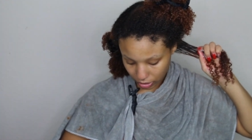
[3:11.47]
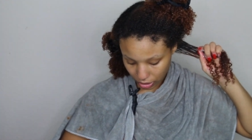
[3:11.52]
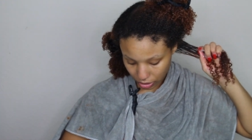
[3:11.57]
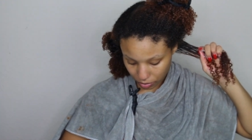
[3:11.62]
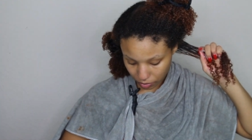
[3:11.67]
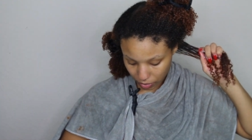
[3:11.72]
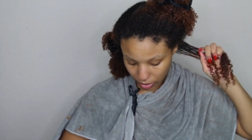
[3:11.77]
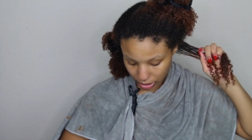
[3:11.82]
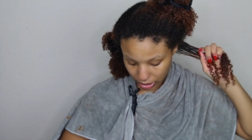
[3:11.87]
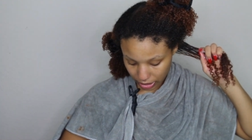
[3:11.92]

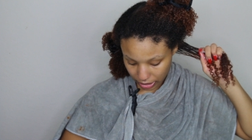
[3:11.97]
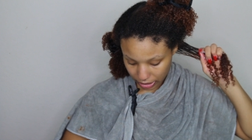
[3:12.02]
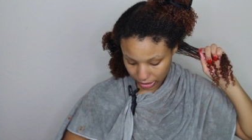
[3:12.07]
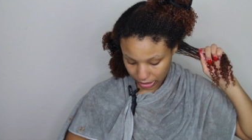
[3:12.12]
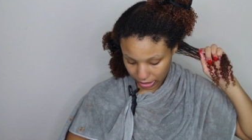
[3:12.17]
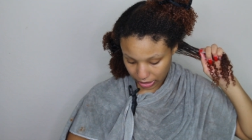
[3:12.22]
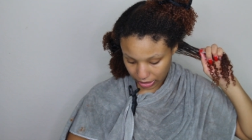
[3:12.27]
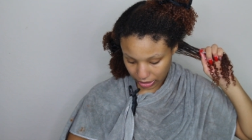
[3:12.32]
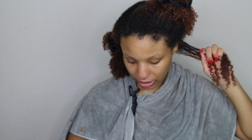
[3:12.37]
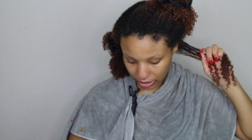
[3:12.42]
All
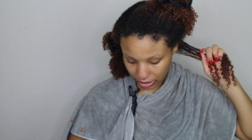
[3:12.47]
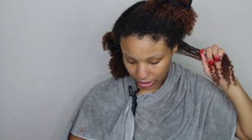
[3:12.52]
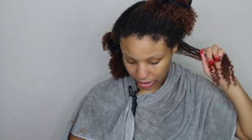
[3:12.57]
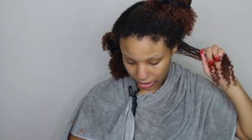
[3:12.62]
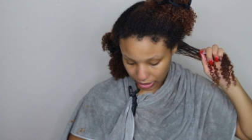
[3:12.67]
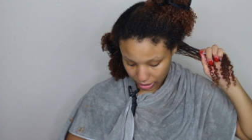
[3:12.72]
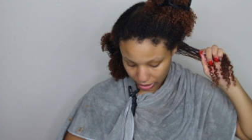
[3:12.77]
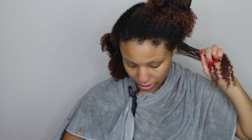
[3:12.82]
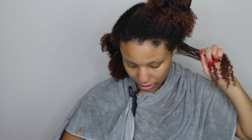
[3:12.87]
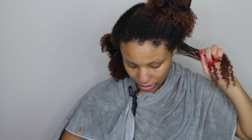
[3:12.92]
right,
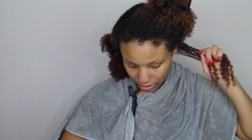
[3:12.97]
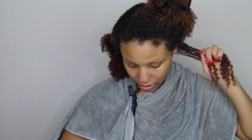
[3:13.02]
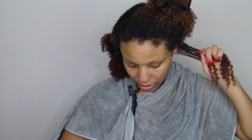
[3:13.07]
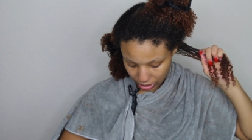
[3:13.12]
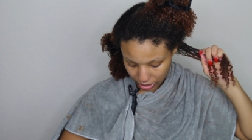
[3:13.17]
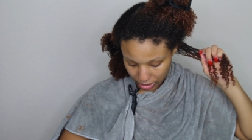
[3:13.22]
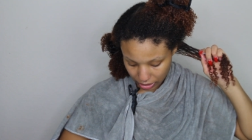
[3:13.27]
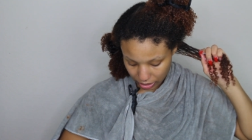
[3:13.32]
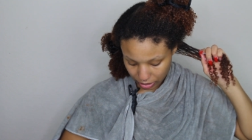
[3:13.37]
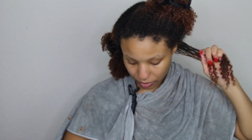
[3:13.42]

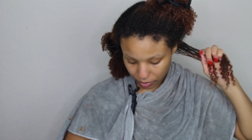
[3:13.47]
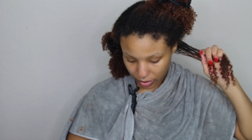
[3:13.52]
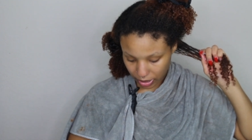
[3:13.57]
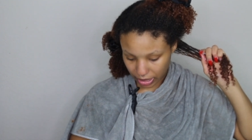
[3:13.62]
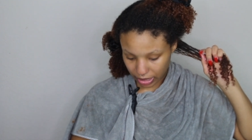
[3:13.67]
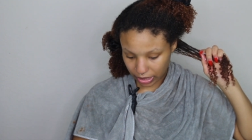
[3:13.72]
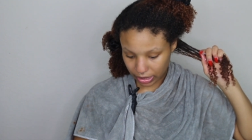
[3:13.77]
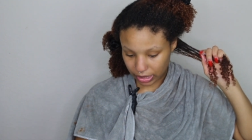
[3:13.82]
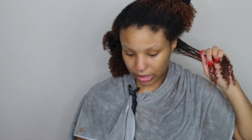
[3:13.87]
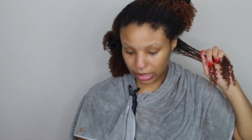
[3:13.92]
all
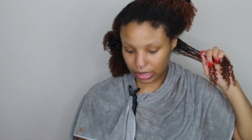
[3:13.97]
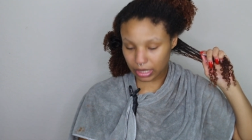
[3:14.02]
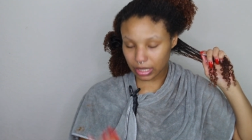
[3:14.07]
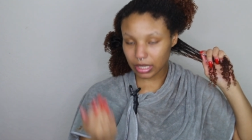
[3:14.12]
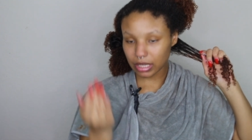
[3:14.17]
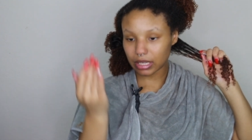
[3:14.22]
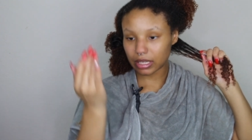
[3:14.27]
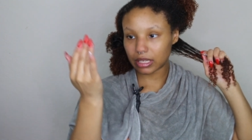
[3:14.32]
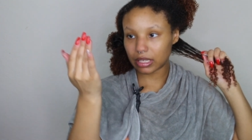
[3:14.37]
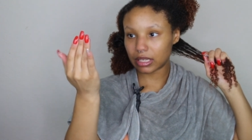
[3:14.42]
right.
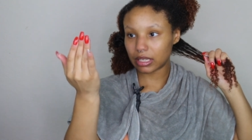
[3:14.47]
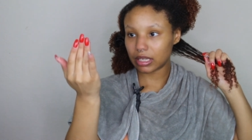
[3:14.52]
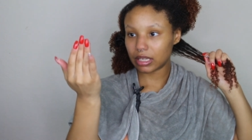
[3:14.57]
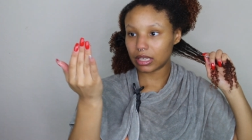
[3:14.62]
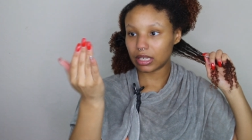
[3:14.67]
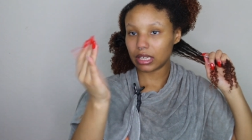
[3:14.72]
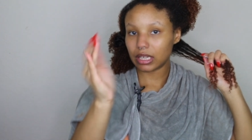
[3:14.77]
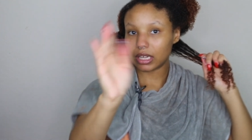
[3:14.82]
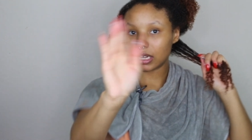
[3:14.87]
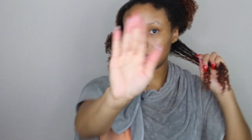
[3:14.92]

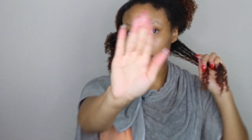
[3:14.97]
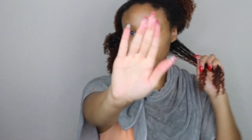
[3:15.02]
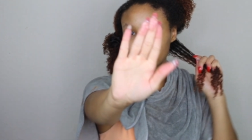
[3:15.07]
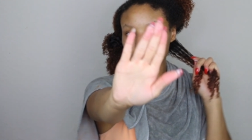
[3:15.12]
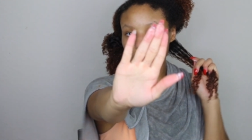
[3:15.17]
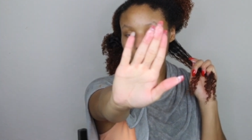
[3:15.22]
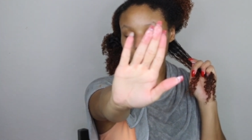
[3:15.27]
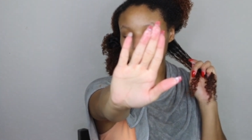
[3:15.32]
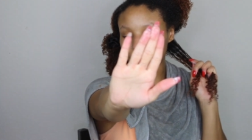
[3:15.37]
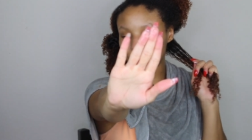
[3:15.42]
I'm
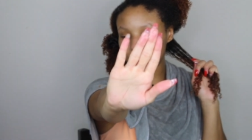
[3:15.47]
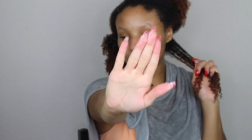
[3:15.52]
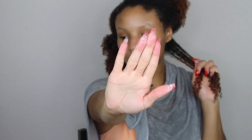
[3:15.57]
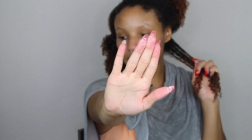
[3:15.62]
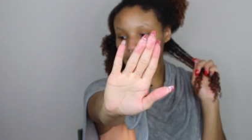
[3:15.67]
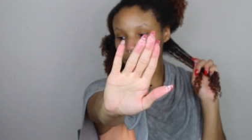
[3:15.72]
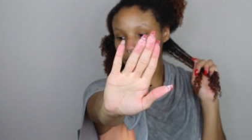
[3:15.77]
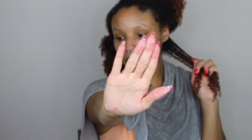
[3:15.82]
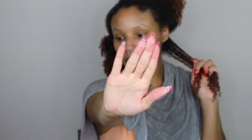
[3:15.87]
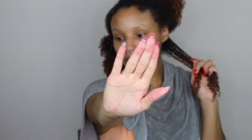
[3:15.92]
starting off with
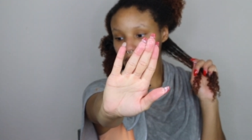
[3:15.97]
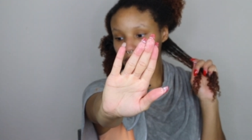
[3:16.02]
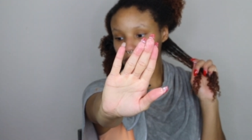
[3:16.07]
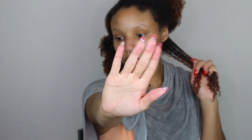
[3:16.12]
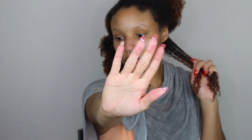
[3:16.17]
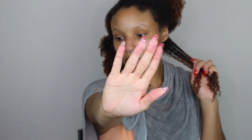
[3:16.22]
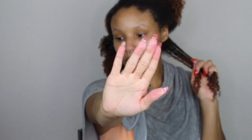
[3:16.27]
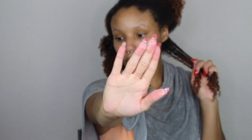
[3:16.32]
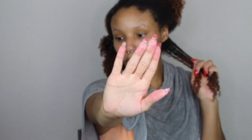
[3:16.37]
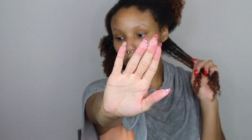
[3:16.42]
this
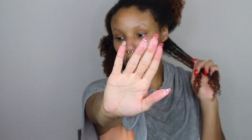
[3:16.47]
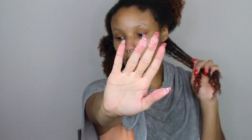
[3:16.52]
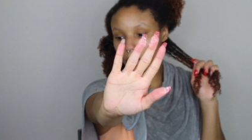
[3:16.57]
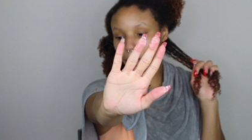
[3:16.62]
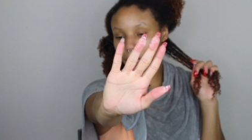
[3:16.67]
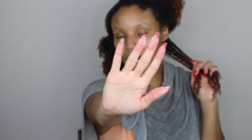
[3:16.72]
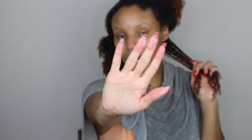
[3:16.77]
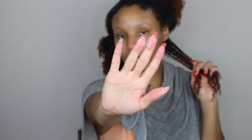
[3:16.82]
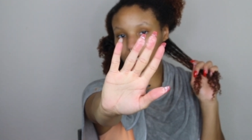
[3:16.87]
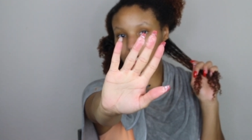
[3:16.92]
much. You
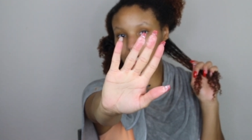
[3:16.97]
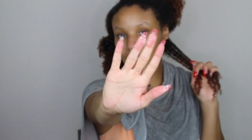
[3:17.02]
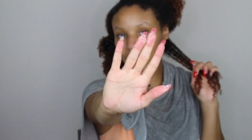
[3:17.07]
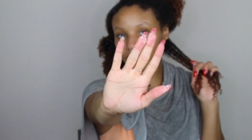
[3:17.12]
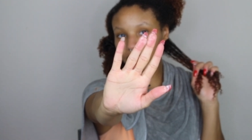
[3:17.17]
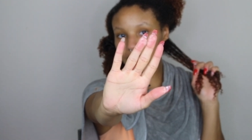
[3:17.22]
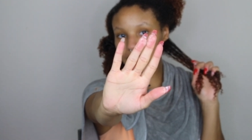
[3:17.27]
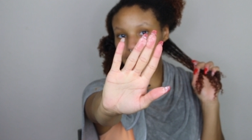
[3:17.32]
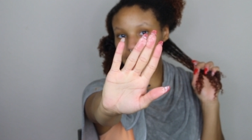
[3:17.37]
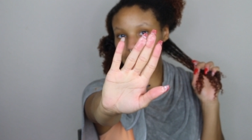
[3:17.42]
can barely
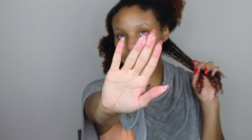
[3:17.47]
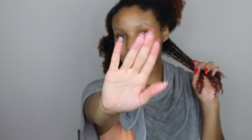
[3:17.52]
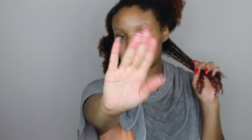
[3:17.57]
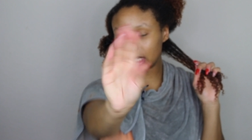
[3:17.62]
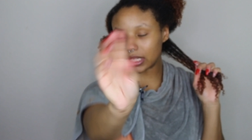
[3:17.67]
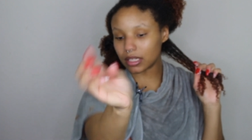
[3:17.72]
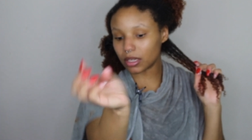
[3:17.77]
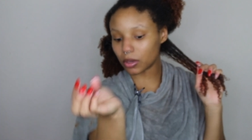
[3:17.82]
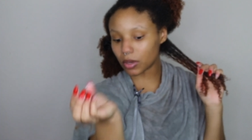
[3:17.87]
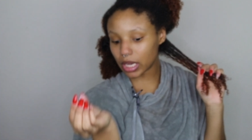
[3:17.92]
even see
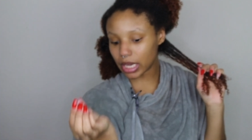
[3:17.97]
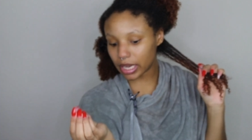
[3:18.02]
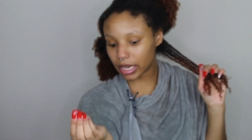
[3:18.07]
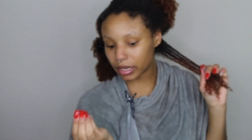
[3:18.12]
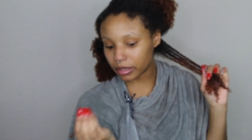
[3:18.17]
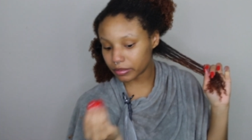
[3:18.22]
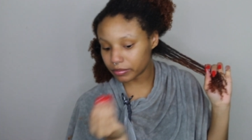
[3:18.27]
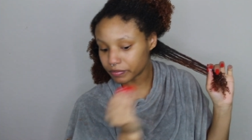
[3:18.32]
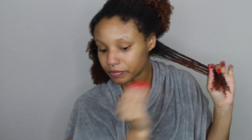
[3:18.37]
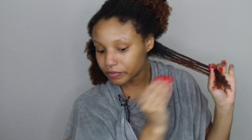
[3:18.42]
it,
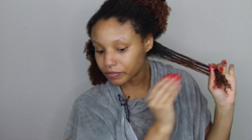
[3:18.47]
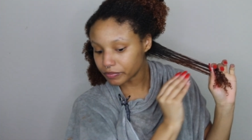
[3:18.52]
okay?